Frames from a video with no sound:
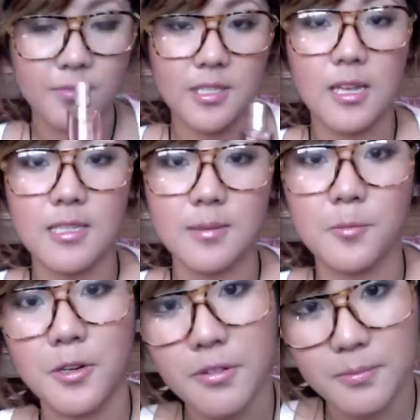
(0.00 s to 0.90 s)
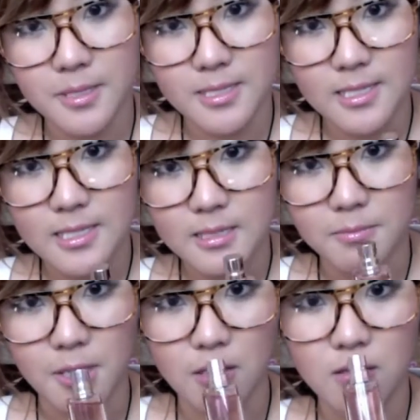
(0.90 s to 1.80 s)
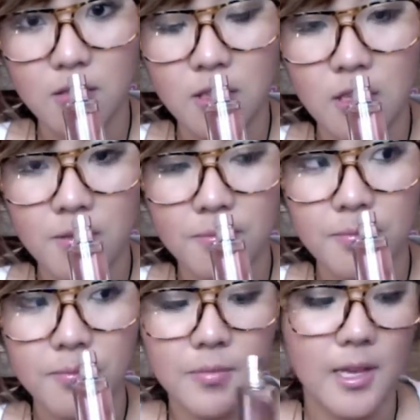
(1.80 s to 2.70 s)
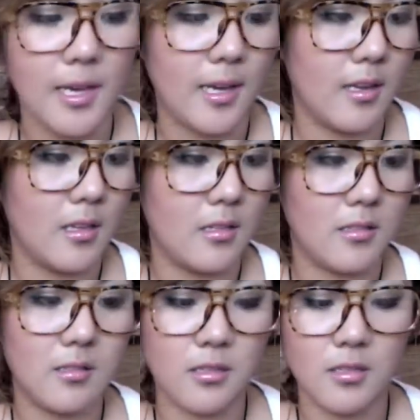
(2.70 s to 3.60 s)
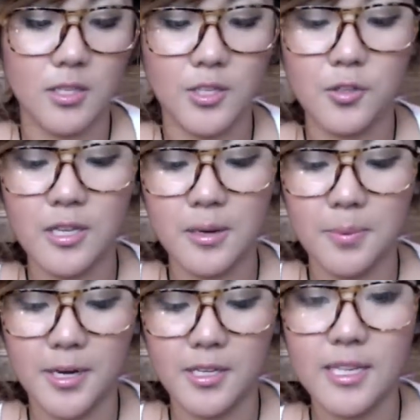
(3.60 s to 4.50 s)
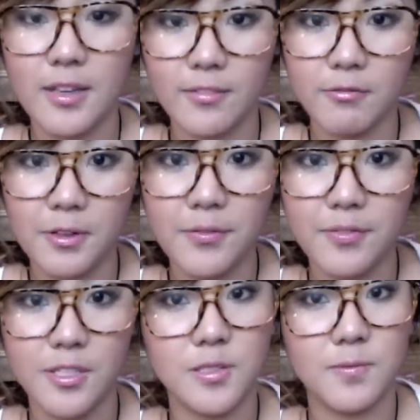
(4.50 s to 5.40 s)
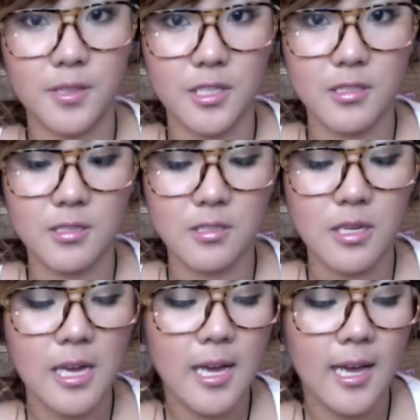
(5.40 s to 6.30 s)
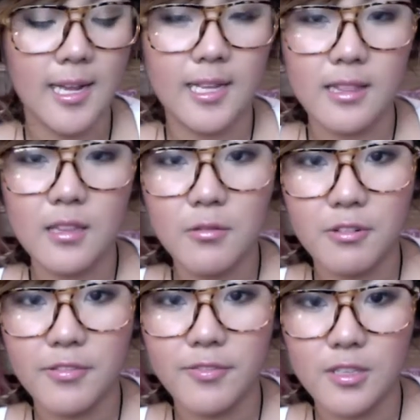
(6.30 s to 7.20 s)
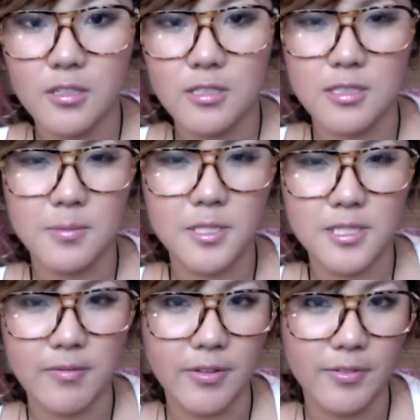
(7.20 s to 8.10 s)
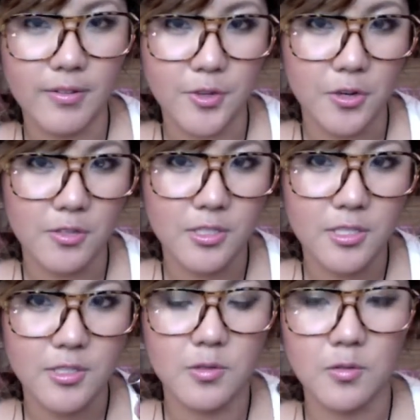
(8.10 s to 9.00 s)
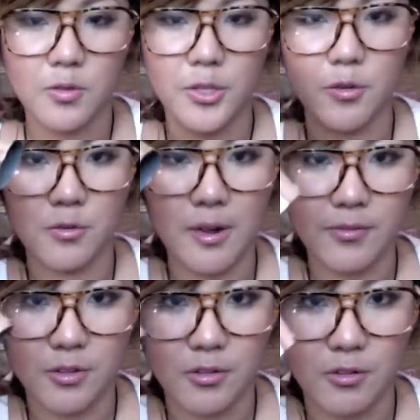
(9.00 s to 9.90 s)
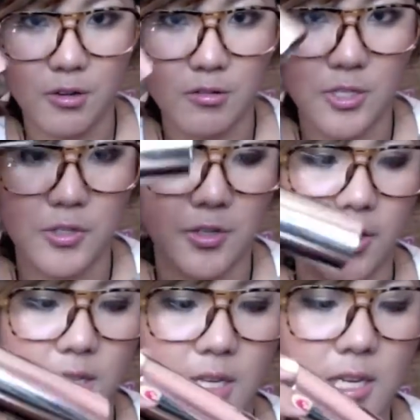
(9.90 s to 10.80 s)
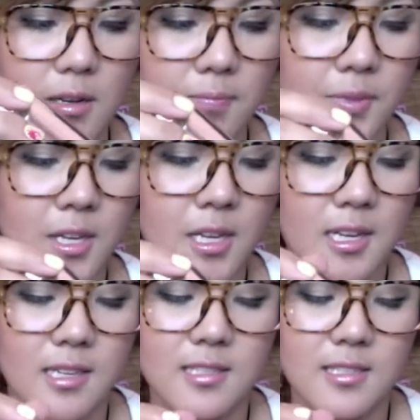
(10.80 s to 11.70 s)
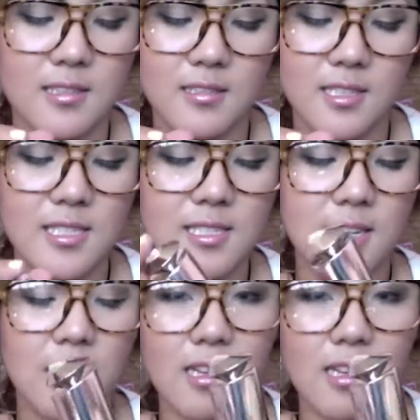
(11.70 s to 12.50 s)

this has more of a musky smell and you can apparently get refills for this. And I think the refills is about $75 so you don't have to throw out your thingy because this is like a